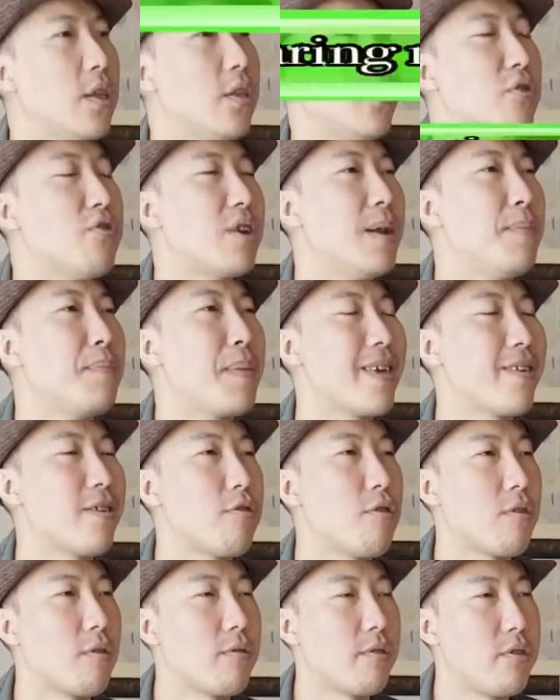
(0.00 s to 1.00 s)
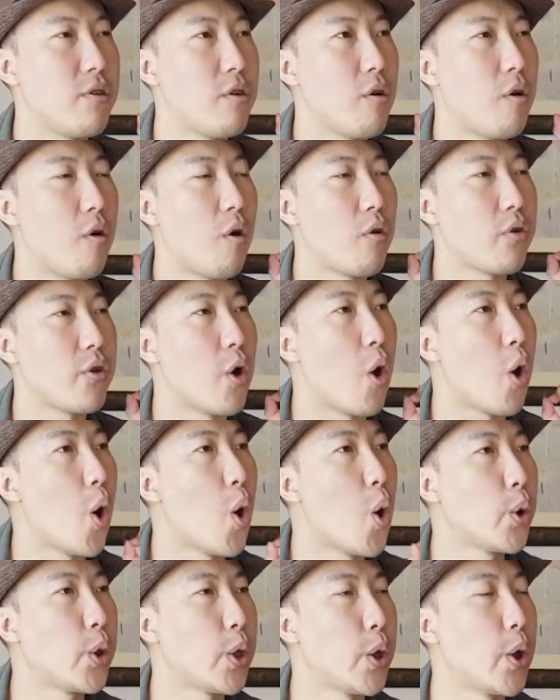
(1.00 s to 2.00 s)
you can make your your your
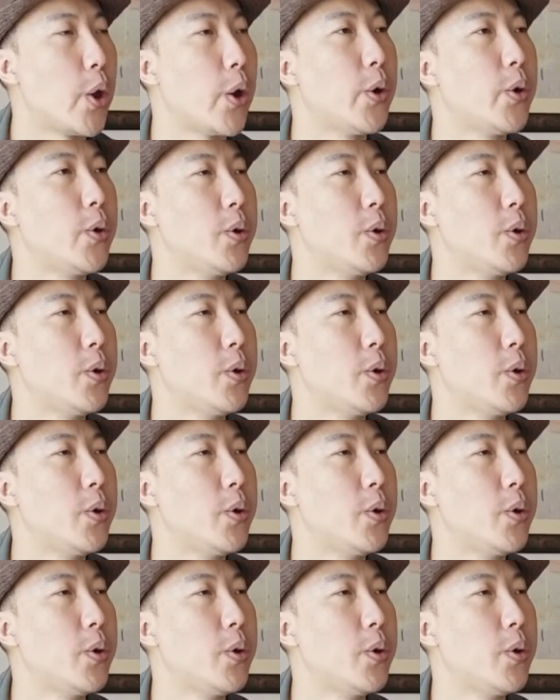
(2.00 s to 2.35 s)
audio,